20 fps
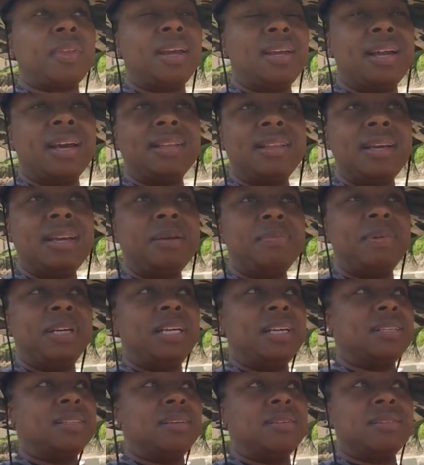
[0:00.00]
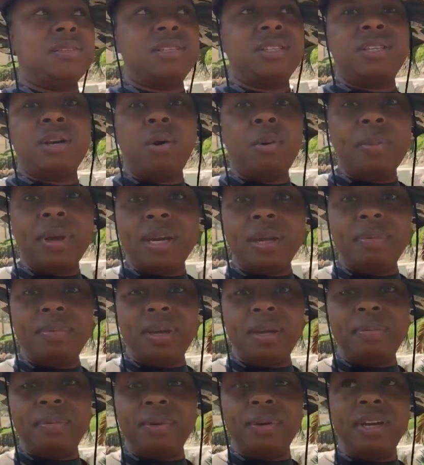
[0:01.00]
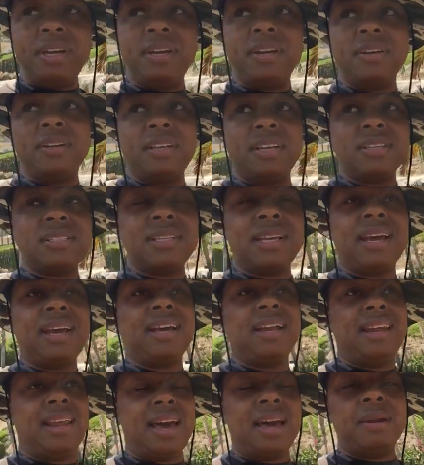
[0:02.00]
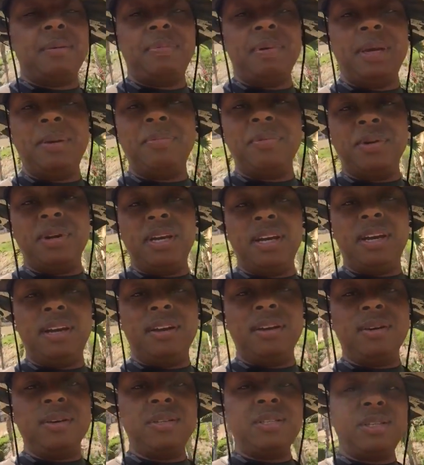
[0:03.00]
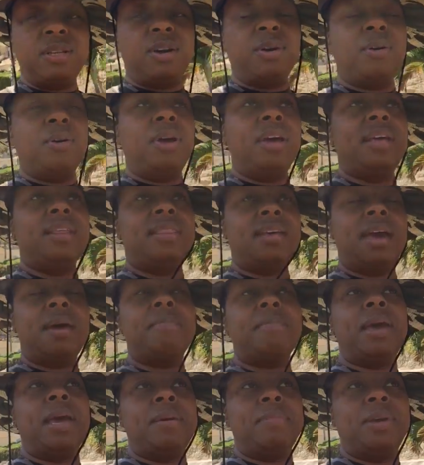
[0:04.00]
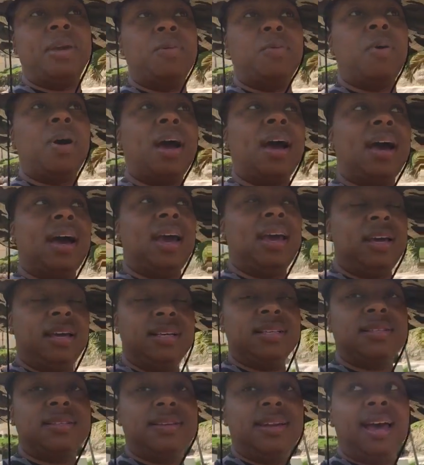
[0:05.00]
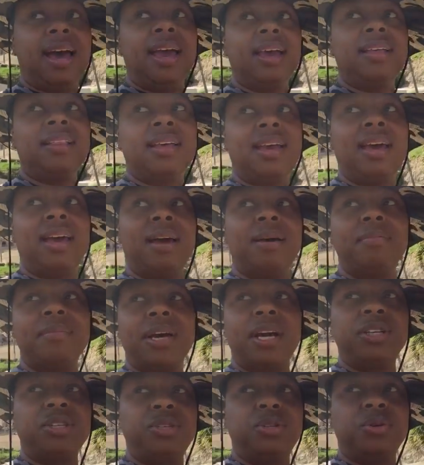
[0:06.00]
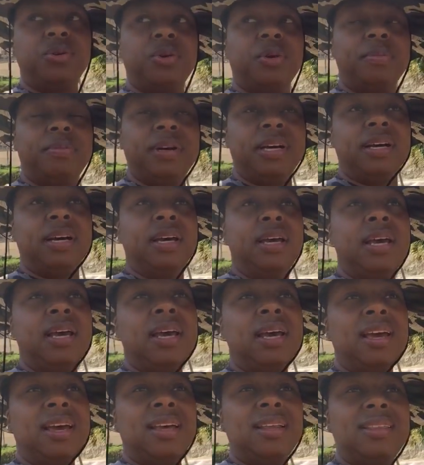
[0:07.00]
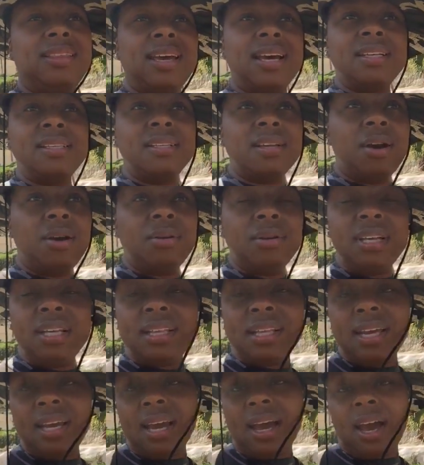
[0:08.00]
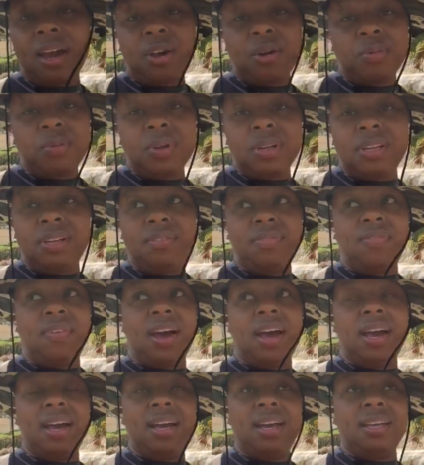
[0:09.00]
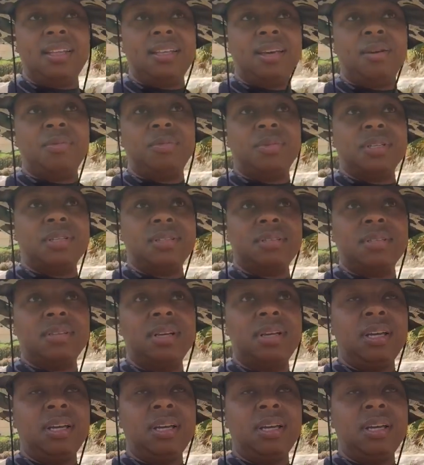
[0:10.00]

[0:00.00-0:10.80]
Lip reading: And I think because there's so many people here, there's like a lot of people here, so that may be why it's like that. I'm not sure, but that's the only thing I could really find that was